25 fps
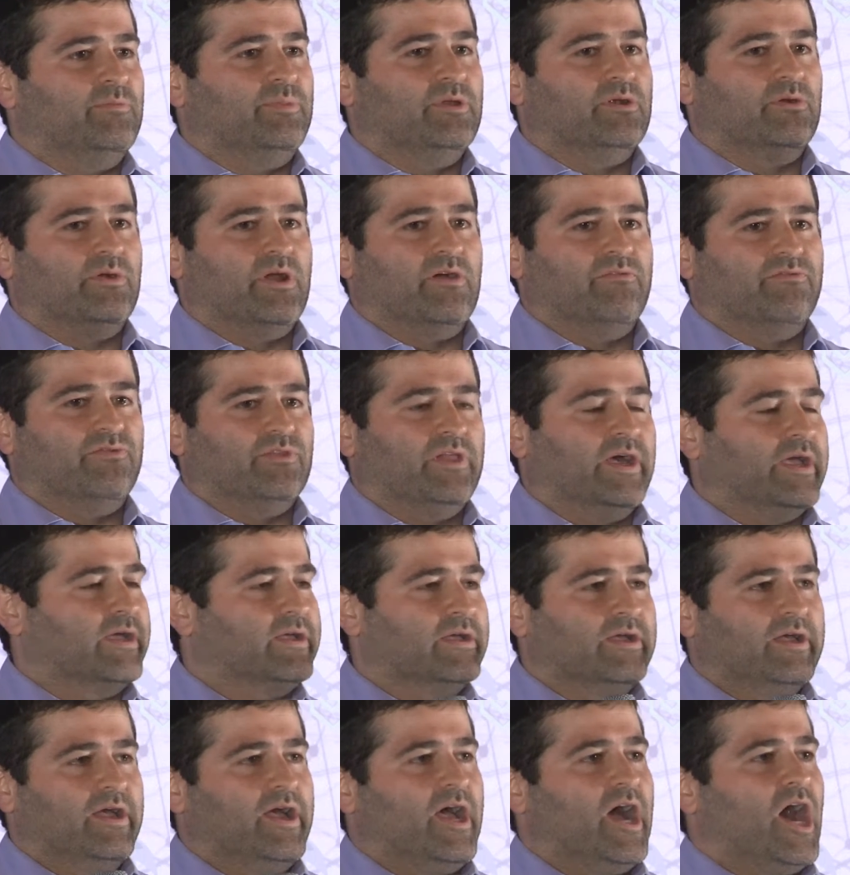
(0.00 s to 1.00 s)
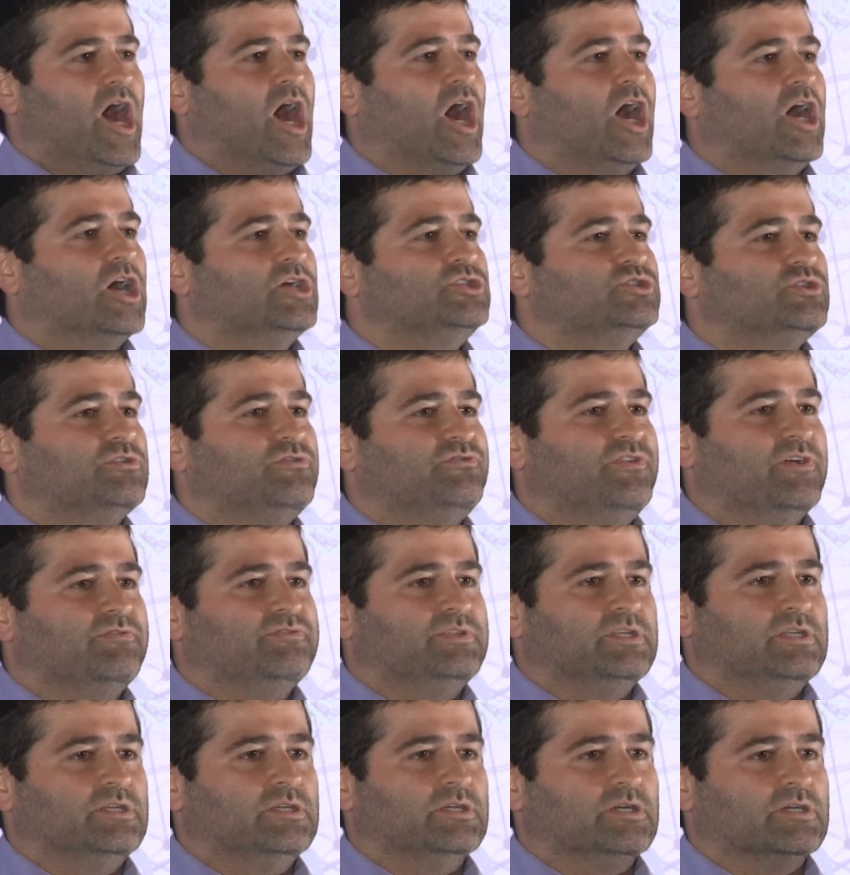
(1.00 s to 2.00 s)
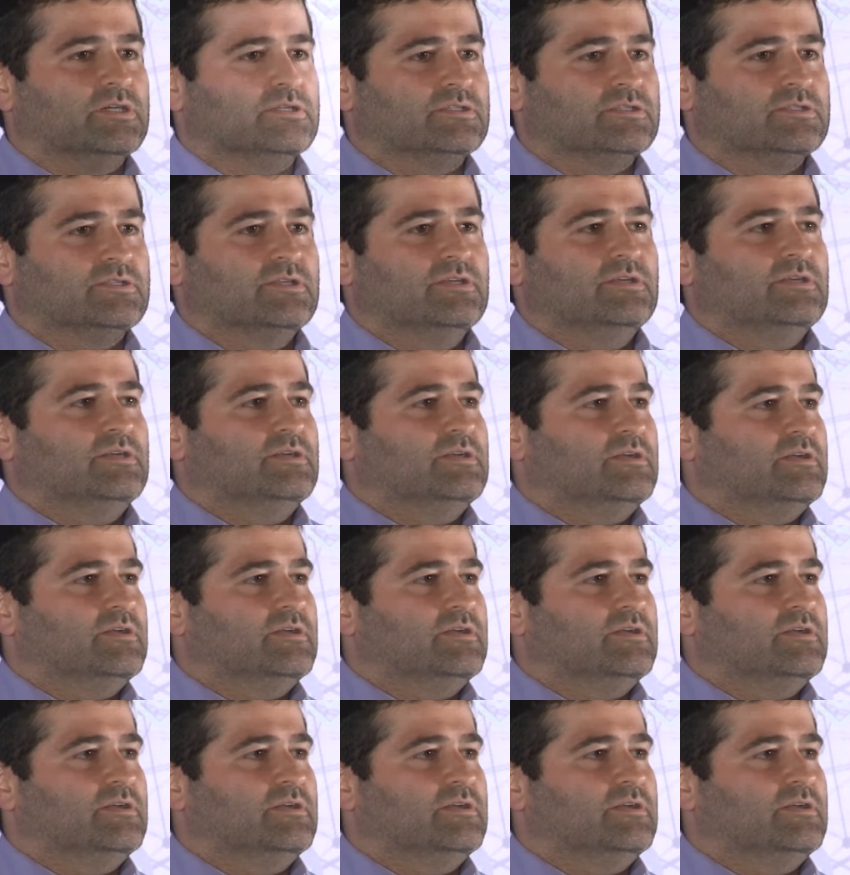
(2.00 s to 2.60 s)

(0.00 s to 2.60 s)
They've been around for like 150 years.